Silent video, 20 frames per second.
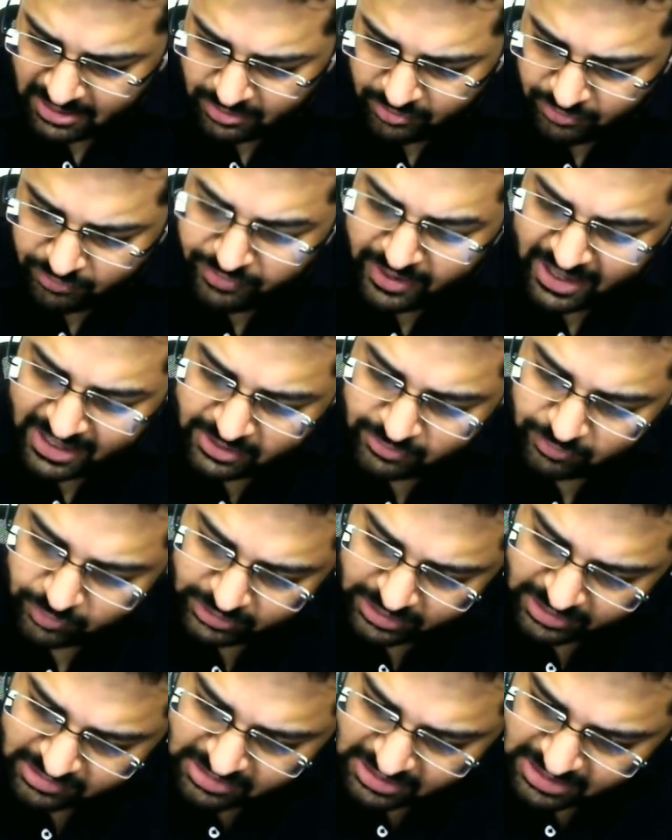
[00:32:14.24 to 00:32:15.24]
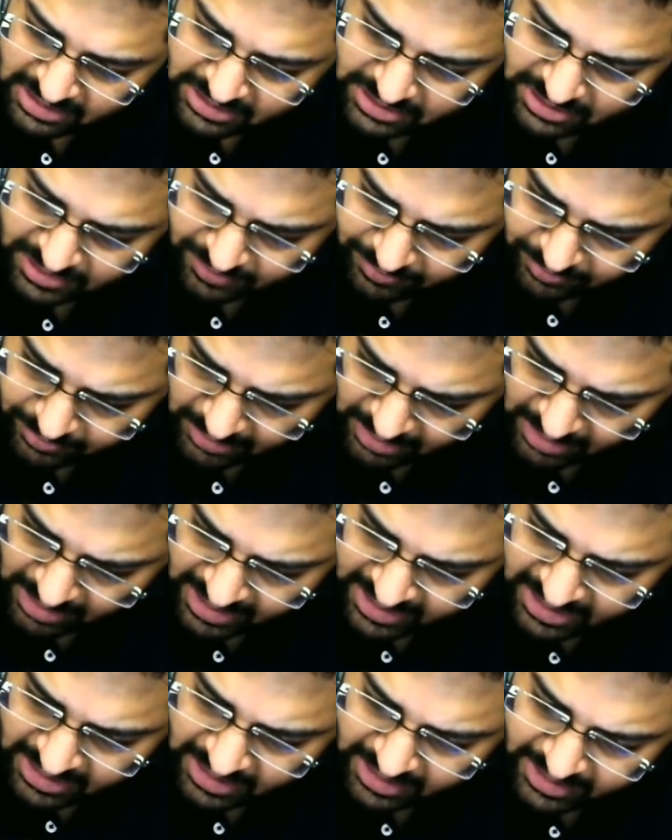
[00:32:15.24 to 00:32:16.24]
wait for the results
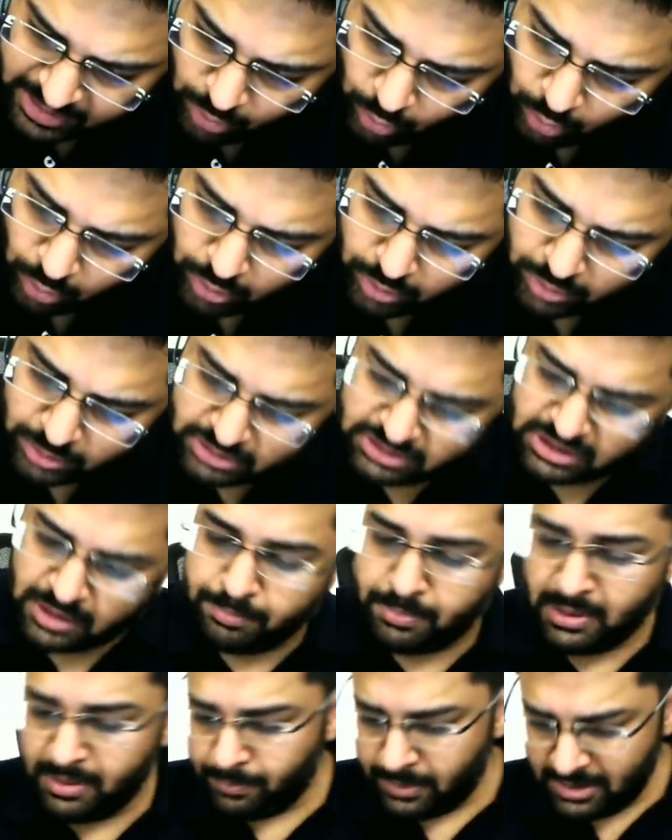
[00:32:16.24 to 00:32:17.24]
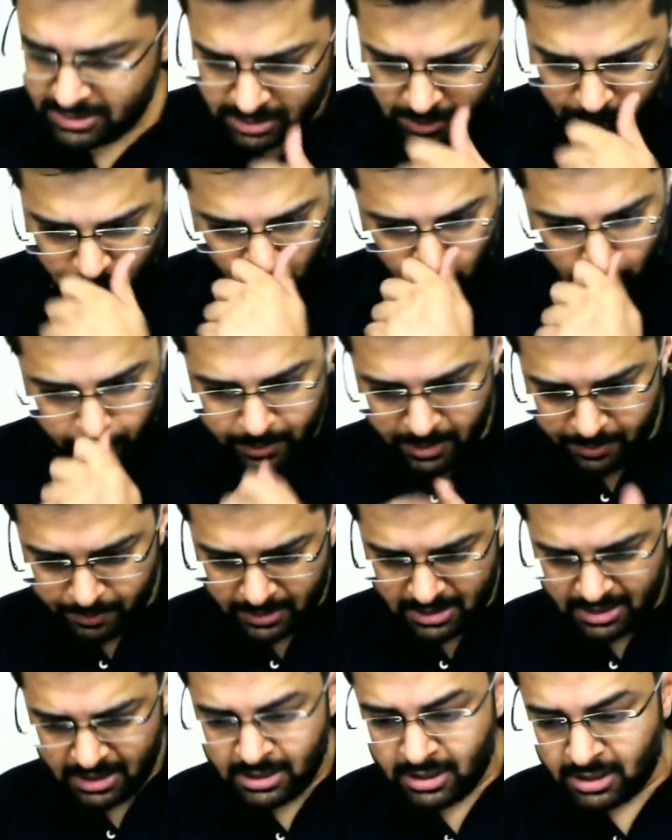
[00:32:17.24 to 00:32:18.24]
I, I know some people some good
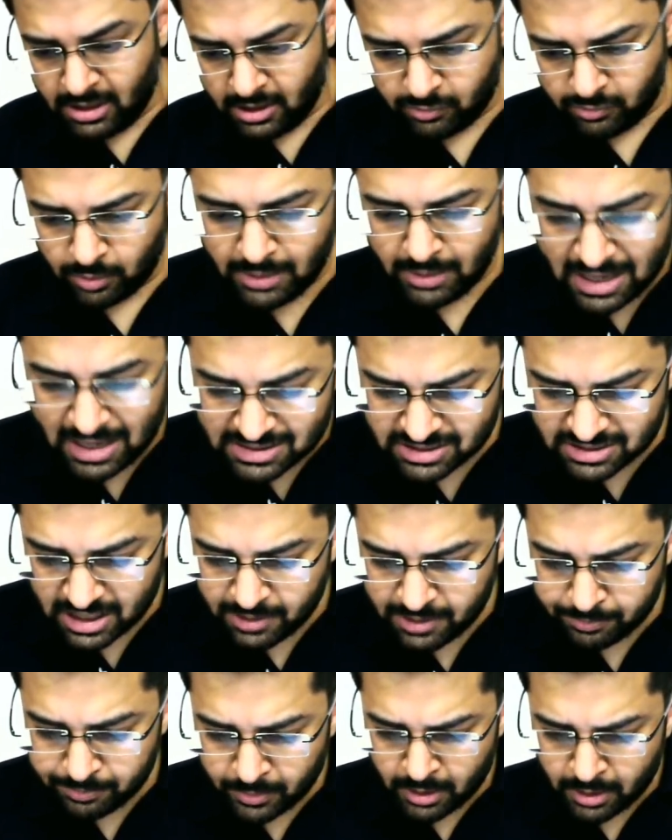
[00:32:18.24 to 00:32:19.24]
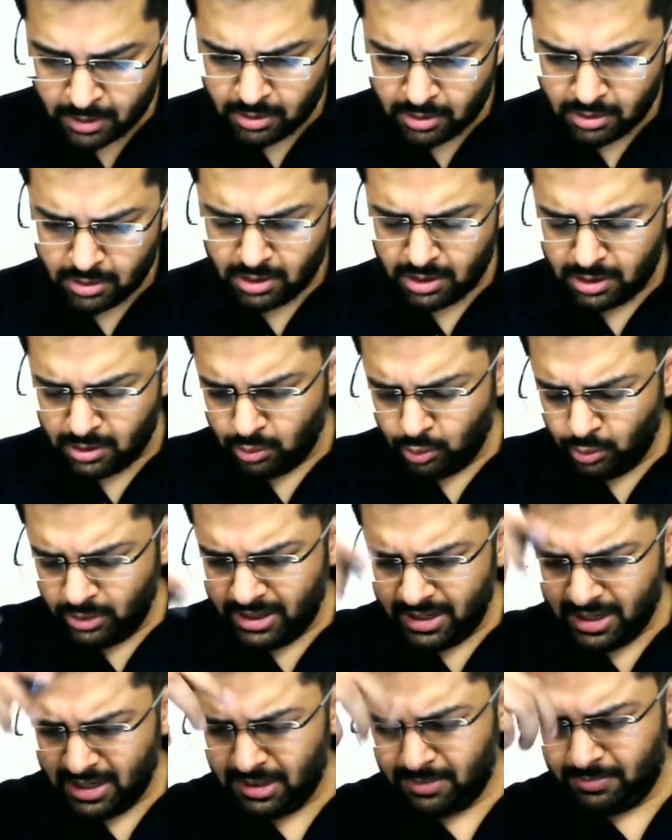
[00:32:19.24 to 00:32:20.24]
people from last time uh, who
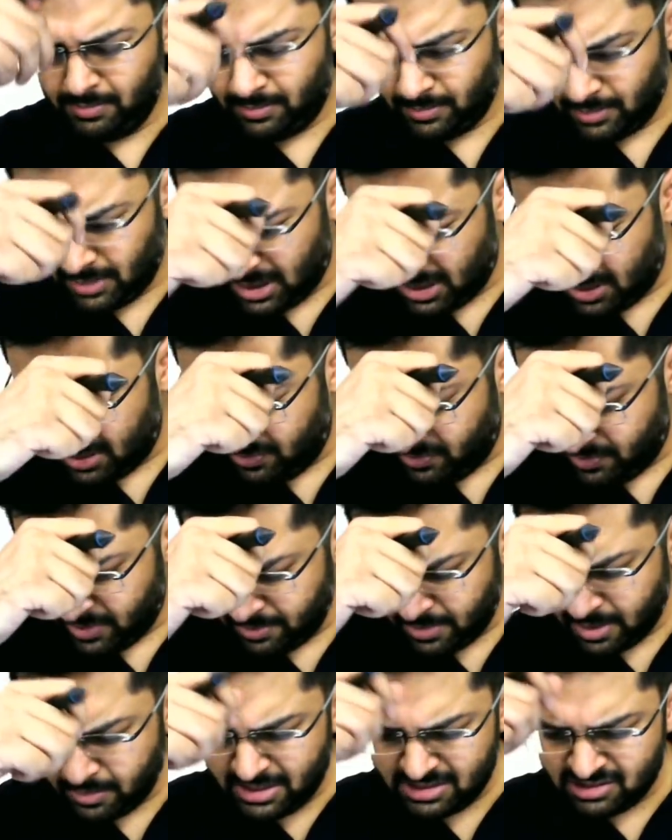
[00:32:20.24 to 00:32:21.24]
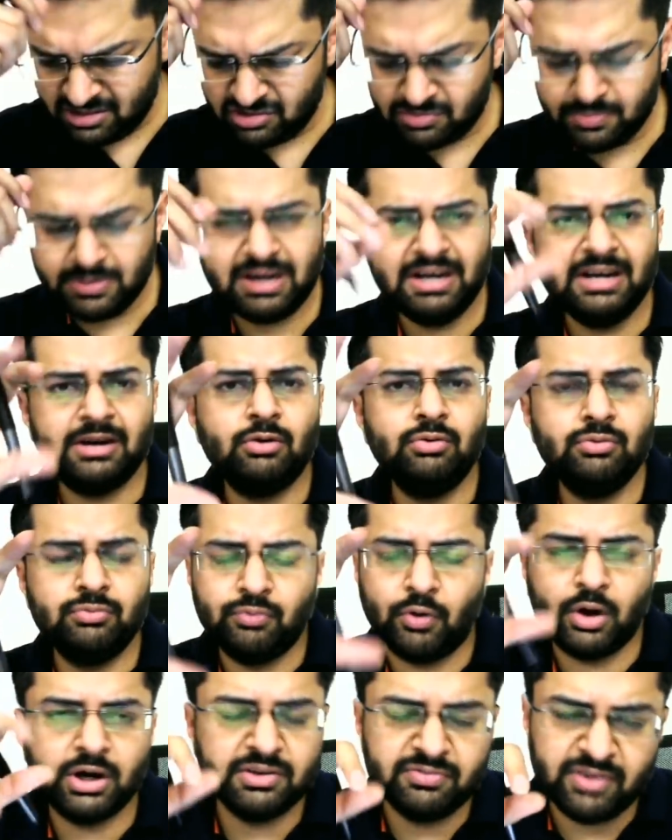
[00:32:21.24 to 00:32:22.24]
did a if my memory serves me right around
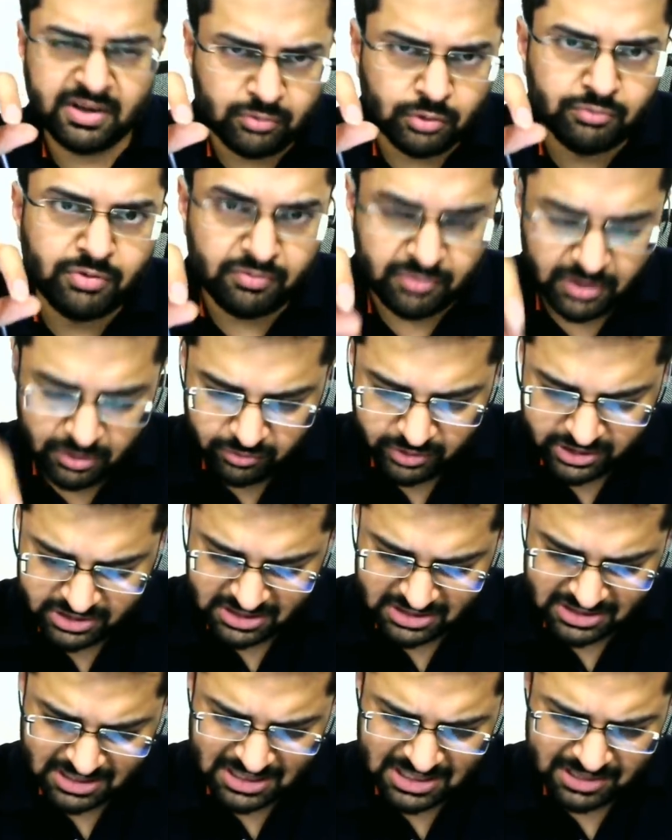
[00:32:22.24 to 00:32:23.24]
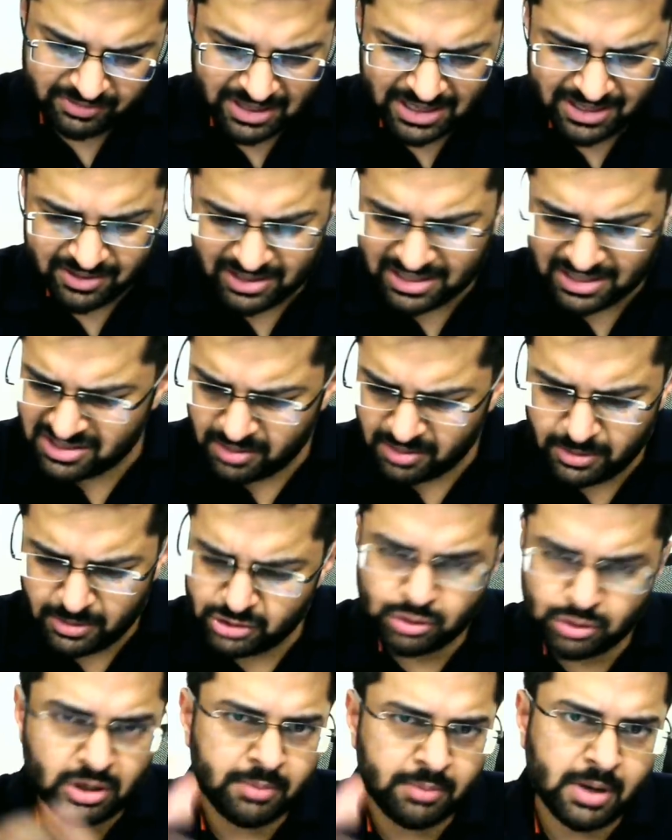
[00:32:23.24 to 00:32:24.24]
45 to 50 questions and they were like reasonably
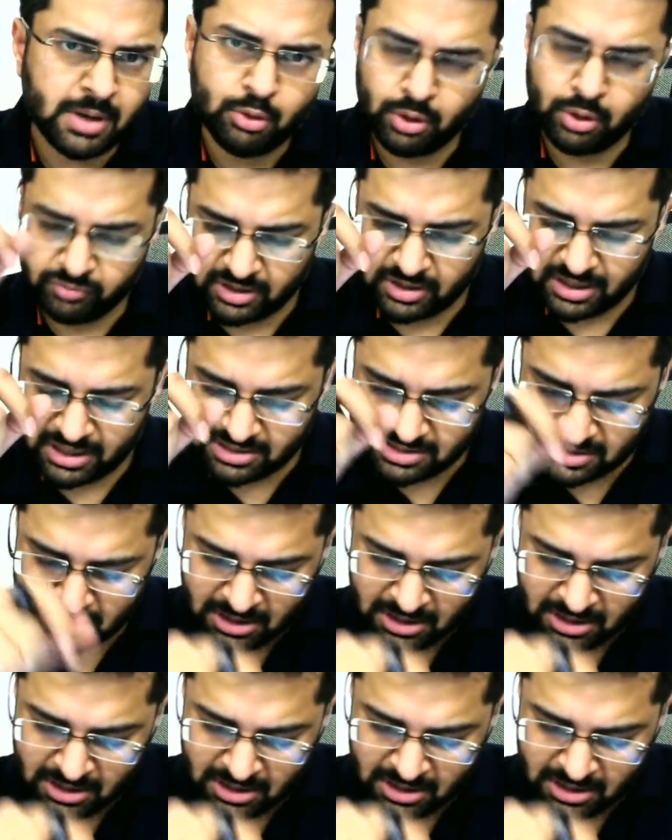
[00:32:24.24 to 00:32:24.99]
sure i'm out of the race